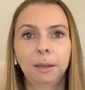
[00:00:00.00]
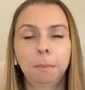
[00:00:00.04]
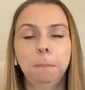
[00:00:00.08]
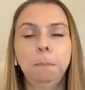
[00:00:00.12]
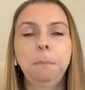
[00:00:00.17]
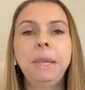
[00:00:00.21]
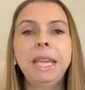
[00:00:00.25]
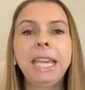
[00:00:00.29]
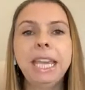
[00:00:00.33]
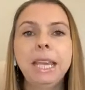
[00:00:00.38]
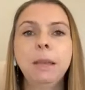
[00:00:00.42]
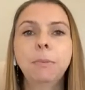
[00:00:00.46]

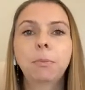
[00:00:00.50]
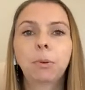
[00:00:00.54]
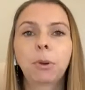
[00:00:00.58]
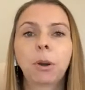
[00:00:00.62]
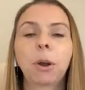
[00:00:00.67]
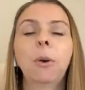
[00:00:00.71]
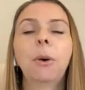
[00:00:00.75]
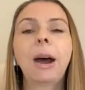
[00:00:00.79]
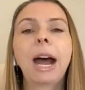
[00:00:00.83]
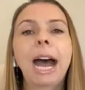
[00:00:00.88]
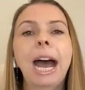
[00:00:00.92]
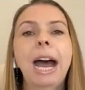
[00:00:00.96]
Be
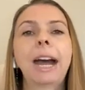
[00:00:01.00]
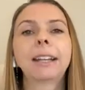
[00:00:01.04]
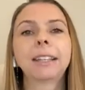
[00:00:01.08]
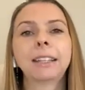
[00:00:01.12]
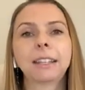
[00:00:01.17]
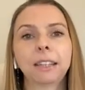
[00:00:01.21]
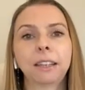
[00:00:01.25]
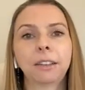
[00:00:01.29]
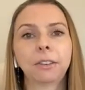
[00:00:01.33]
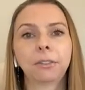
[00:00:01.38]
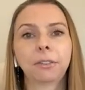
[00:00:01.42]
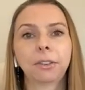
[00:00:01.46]

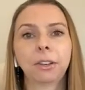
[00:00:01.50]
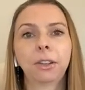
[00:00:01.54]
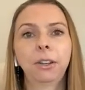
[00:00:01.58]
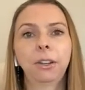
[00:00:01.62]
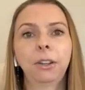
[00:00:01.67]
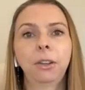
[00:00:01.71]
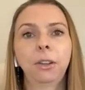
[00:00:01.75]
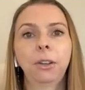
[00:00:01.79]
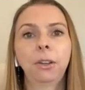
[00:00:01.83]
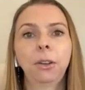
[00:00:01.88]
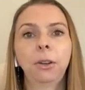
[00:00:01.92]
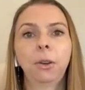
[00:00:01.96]
proactive
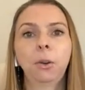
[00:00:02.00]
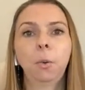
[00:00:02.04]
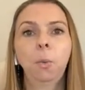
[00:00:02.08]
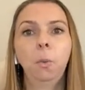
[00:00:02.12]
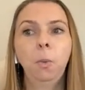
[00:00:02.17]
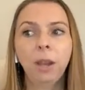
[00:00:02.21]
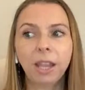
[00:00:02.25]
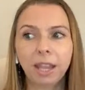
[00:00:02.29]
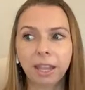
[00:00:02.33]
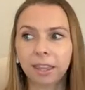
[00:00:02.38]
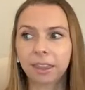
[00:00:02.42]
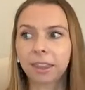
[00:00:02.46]

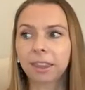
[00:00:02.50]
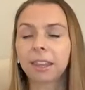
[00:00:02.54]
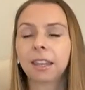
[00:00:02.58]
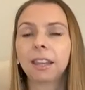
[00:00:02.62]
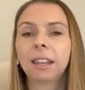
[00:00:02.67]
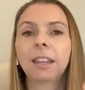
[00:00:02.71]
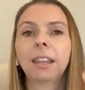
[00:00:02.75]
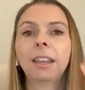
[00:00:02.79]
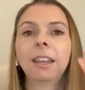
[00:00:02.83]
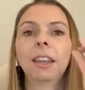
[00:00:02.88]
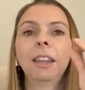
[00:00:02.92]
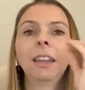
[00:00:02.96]
with
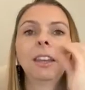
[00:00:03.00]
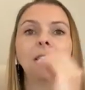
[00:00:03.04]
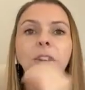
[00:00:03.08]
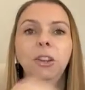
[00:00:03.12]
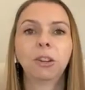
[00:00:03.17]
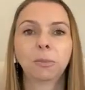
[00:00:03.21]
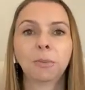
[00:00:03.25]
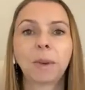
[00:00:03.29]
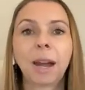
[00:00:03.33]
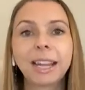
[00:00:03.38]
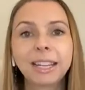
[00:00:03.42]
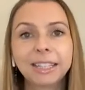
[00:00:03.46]

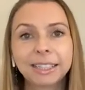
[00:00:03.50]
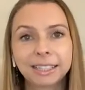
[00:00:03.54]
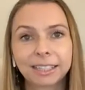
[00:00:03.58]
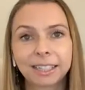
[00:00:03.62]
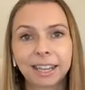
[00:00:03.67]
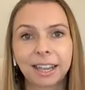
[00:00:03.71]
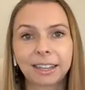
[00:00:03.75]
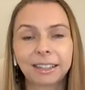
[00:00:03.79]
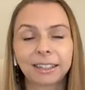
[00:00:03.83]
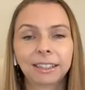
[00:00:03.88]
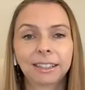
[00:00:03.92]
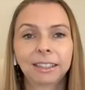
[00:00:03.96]
your
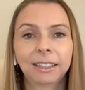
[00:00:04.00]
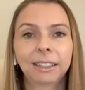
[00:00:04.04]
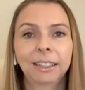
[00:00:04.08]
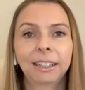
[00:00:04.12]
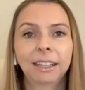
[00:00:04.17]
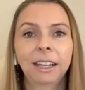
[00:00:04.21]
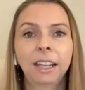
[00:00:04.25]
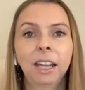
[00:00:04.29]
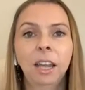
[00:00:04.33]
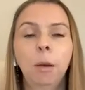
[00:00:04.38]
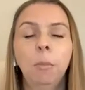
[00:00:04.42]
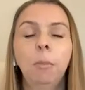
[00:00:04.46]
mindset.
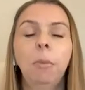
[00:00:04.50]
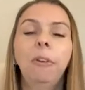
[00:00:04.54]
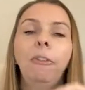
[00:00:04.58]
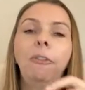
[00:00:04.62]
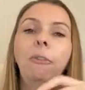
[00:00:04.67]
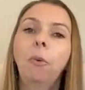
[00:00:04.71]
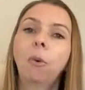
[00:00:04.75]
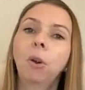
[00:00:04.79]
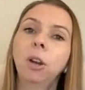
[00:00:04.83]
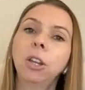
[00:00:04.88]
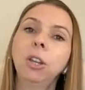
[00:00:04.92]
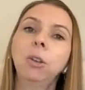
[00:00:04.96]

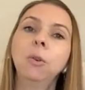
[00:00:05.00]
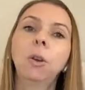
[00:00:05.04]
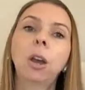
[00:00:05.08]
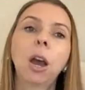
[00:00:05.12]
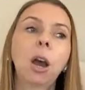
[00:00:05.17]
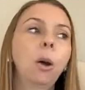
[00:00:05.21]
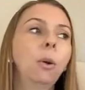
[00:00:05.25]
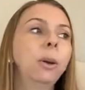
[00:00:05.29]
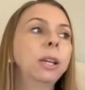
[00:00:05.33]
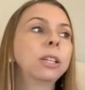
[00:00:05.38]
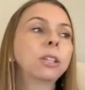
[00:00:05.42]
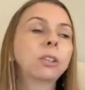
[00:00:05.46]
Before you
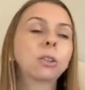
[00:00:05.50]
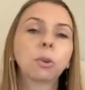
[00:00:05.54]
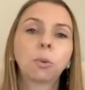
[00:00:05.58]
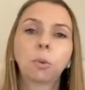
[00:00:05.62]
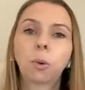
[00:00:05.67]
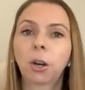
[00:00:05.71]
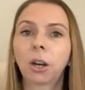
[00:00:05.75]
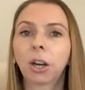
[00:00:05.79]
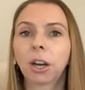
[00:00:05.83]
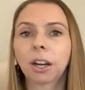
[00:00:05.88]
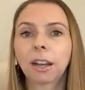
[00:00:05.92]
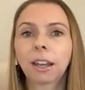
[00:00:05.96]
go into
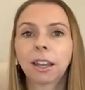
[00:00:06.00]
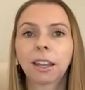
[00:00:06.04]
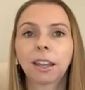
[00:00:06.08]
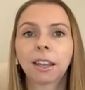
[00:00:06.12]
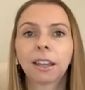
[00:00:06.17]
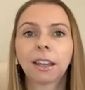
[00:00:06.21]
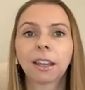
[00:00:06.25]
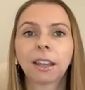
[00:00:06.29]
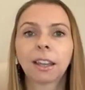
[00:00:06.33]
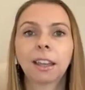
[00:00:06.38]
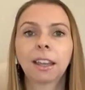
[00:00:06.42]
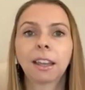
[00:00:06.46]
work
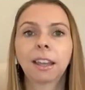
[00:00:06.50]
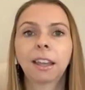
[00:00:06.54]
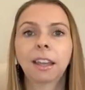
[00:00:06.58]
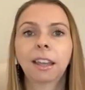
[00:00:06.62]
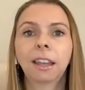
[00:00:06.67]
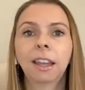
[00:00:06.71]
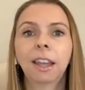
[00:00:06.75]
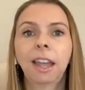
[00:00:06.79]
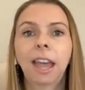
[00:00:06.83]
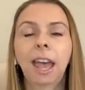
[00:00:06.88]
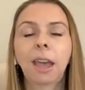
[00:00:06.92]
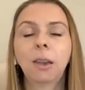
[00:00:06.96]

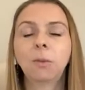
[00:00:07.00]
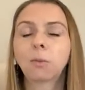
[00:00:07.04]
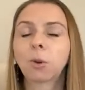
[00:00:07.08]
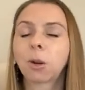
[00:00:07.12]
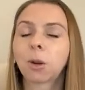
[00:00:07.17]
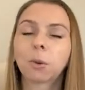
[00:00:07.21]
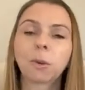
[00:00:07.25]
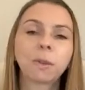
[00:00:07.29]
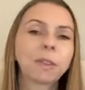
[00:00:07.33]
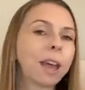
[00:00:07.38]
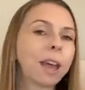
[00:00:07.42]
and work with